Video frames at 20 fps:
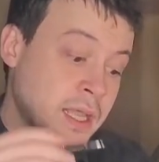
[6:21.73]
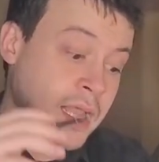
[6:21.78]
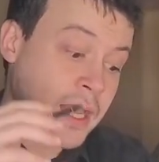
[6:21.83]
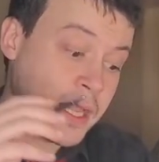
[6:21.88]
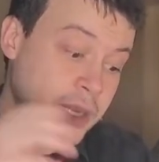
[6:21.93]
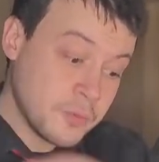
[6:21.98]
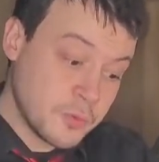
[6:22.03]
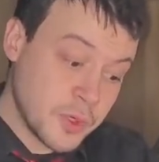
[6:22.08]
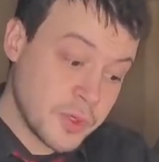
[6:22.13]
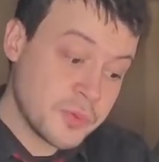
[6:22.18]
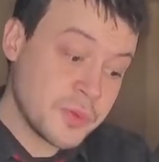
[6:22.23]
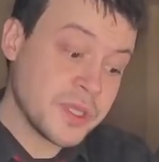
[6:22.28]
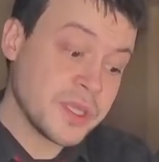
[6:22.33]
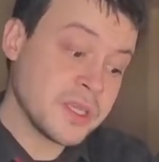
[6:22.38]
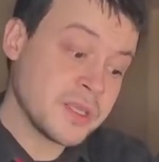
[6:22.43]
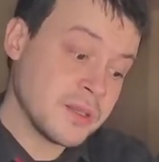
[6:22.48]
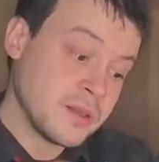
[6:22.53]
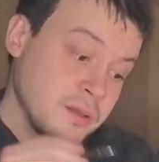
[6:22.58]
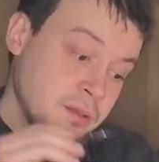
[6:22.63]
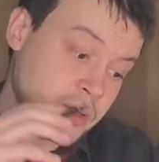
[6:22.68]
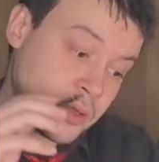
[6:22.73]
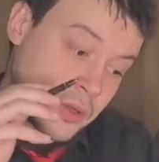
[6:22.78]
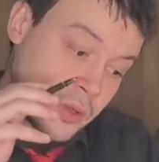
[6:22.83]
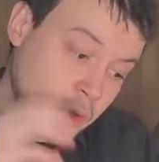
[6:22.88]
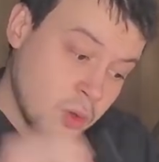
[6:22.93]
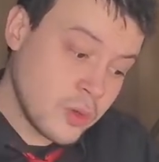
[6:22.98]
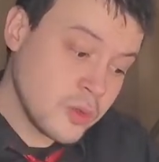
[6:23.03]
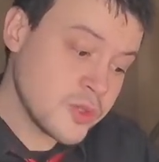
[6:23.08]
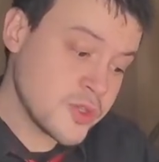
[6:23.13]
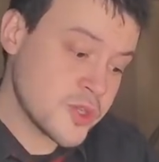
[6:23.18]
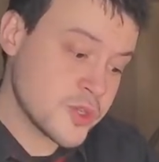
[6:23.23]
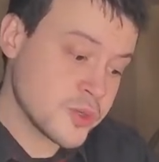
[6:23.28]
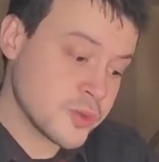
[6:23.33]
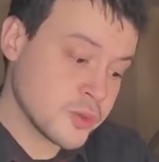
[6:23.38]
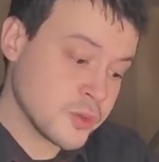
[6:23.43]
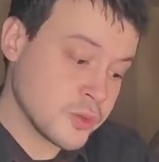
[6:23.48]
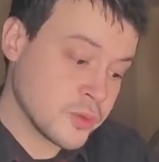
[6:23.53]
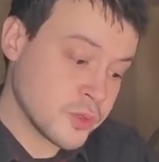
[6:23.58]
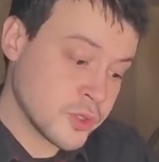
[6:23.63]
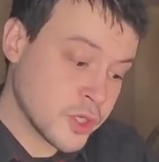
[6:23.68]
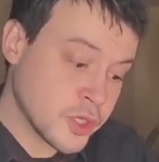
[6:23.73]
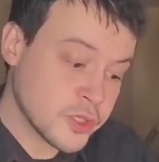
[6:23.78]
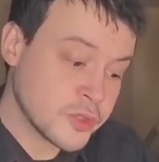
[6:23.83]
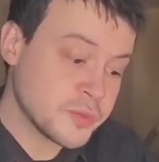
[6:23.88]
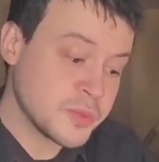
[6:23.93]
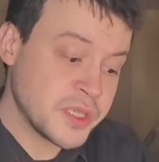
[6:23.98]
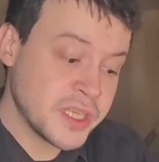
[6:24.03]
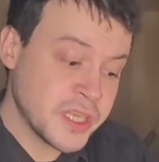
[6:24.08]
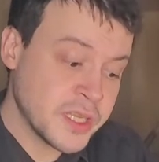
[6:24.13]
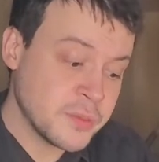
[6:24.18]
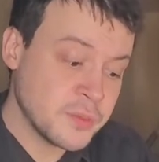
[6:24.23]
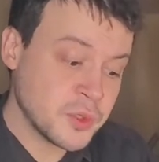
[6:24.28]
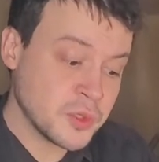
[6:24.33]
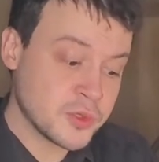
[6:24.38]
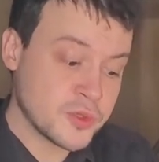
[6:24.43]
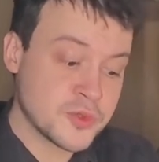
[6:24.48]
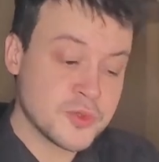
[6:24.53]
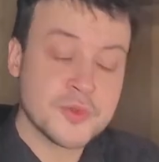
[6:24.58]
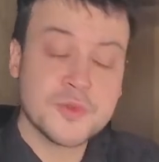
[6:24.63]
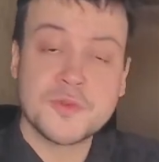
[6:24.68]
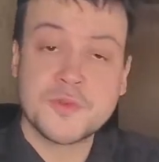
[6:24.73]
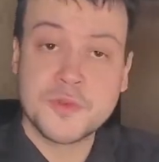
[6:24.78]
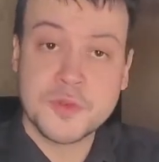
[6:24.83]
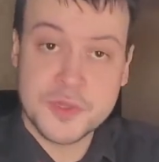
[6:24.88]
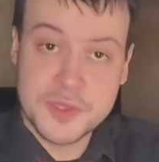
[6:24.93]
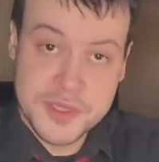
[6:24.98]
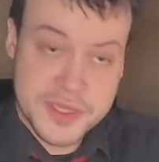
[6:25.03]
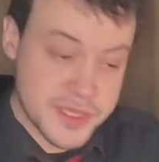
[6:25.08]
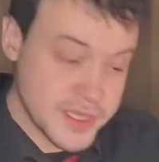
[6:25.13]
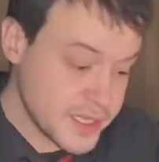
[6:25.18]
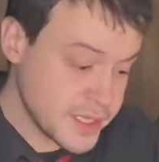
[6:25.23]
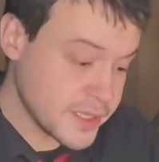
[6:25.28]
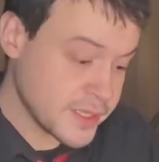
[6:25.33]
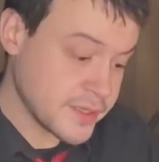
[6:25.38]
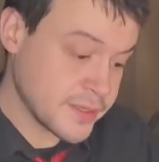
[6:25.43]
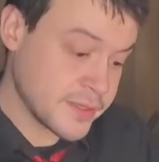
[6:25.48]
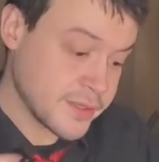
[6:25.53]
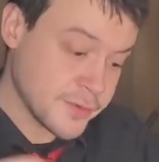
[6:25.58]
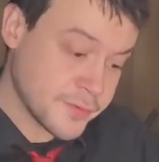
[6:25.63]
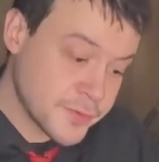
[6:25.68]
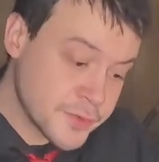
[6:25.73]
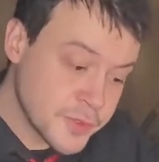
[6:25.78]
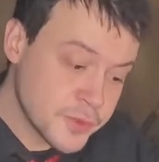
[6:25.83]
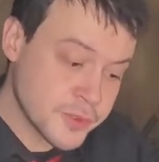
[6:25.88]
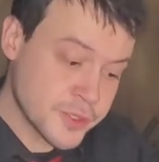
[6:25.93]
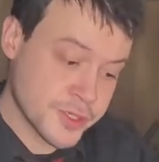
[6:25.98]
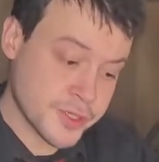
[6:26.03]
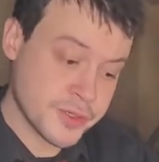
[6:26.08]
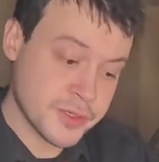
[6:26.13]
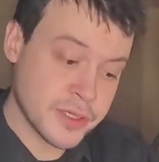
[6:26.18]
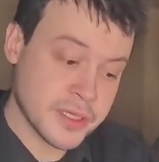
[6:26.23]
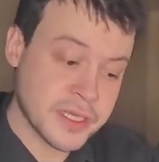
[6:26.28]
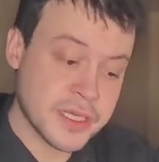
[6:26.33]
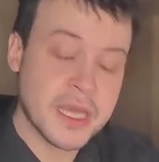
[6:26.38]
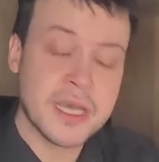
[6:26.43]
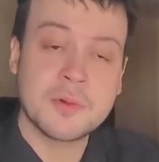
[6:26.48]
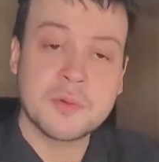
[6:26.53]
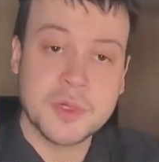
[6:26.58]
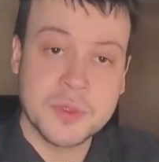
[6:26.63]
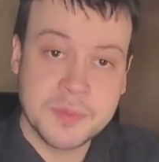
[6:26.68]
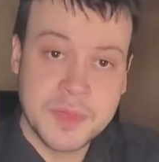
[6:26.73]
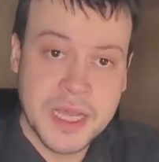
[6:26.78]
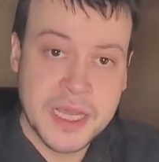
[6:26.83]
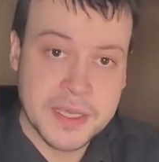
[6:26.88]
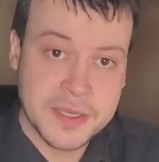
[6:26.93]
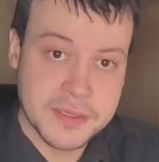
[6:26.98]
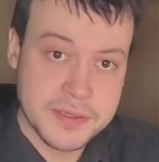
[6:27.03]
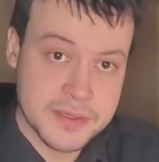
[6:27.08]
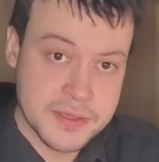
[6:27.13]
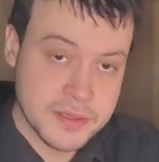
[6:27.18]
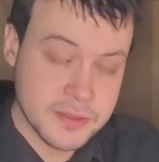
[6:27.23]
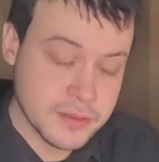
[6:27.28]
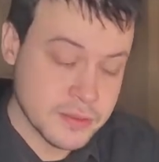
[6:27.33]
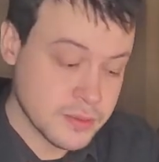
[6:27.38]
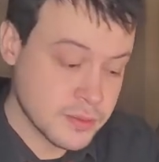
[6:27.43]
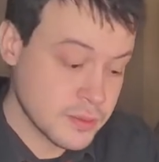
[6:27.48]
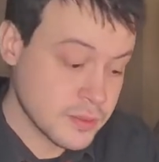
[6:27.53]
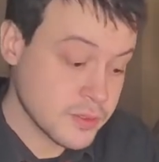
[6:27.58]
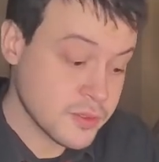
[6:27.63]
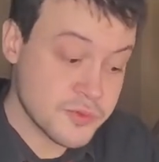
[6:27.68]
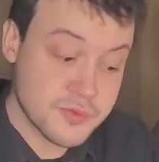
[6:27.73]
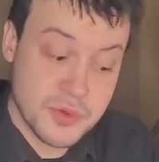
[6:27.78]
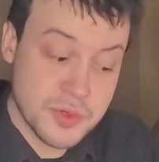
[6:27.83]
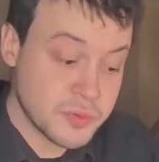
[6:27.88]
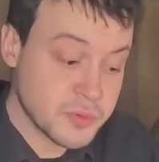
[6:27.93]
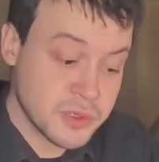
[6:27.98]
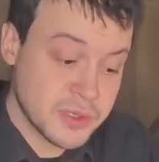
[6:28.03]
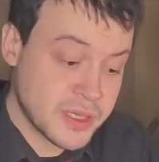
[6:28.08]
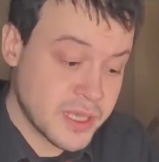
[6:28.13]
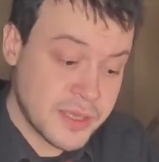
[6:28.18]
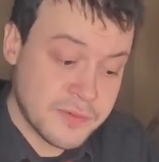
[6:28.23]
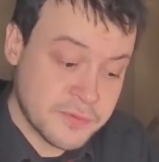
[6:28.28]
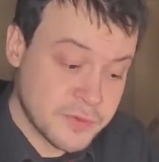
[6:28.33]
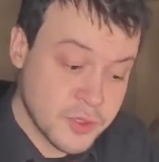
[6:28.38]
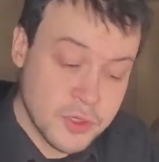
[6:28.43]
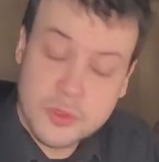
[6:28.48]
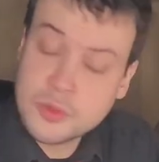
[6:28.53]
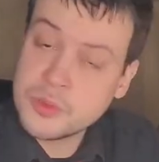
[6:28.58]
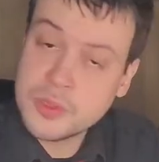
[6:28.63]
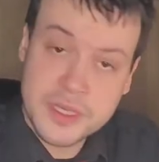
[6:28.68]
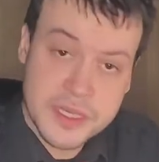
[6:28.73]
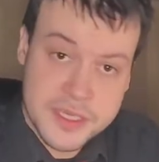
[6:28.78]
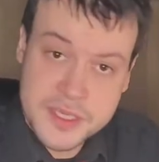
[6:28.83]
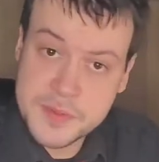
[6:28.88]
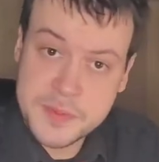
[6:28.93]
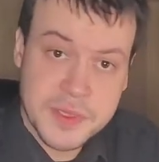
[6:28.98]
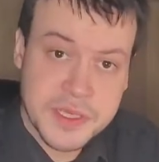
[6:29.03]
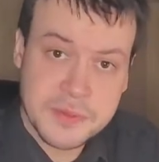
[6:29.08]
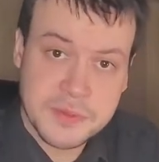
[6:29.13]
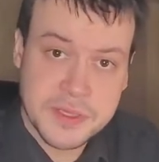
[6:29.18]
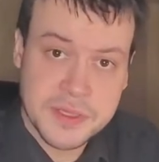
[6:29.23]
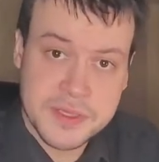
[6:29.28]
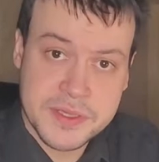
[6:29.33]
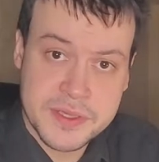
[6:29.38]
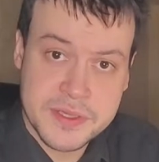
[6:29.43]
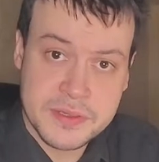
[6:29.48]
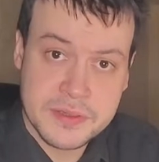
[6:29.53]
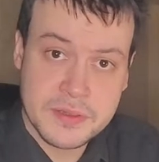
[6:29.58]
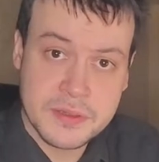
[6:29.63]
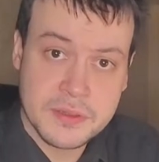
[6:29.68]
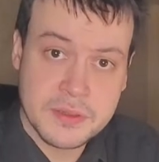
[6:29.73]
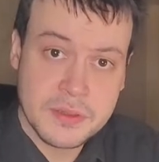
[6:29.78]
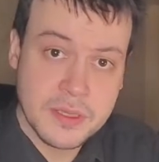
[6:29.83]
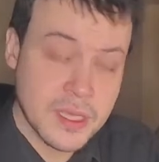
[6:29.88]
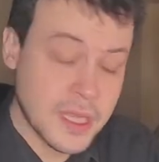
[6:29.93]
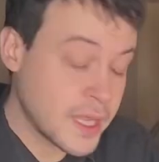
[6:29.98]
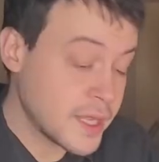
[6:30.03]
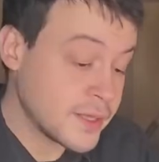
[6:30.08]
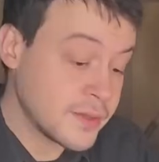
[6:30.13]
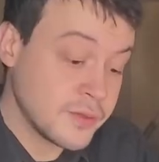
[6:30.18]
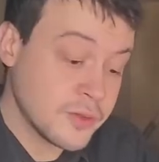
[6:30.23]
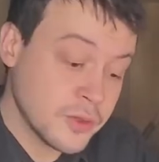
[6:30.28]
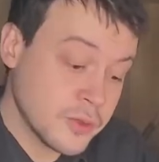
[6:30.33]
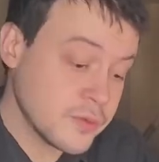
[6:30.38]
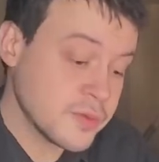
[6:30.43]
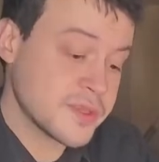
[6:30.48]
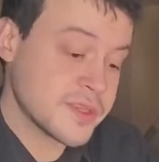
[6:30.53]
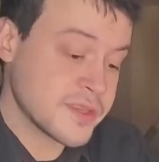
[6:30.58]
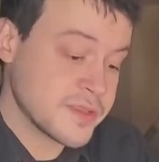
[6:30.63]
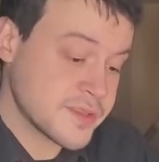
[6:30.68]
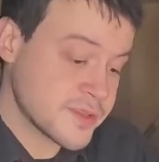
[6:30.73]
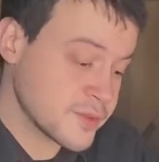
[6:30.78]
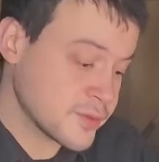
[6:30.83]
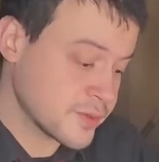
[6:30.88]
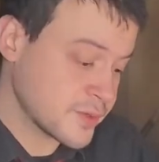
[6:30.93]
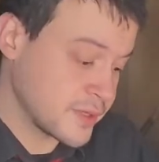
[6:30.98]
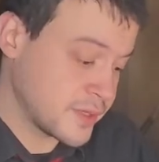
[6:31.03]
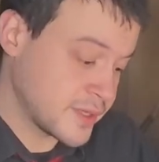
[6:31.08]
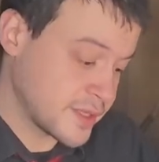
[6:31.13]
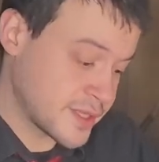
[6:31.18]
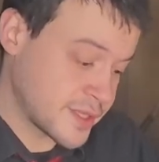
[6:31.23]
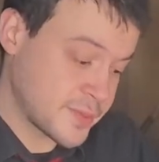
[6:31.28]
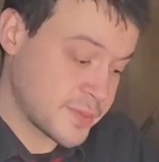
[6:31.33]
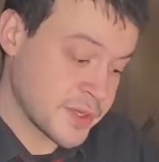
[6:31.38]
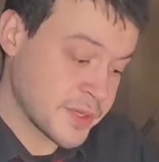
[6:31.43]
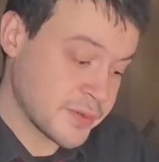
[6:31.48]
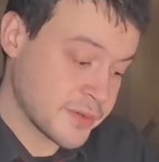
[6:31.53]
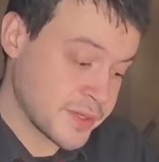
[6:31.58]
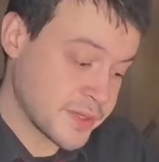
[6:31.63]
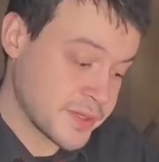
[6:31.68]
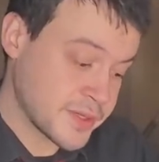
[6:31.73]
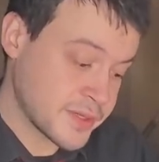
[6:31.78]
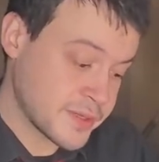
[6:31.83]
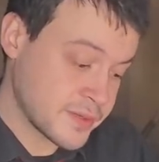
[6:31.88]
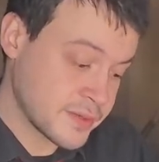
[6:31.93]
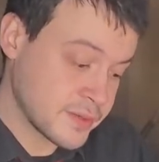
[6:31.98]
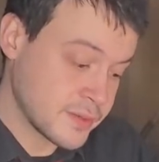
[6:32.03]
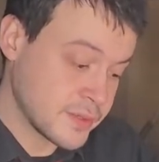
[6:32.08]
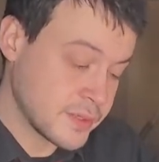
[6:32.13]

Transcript: And we will also not be able to foresee the future in our minds, because we will have no experience and no sensorial experience.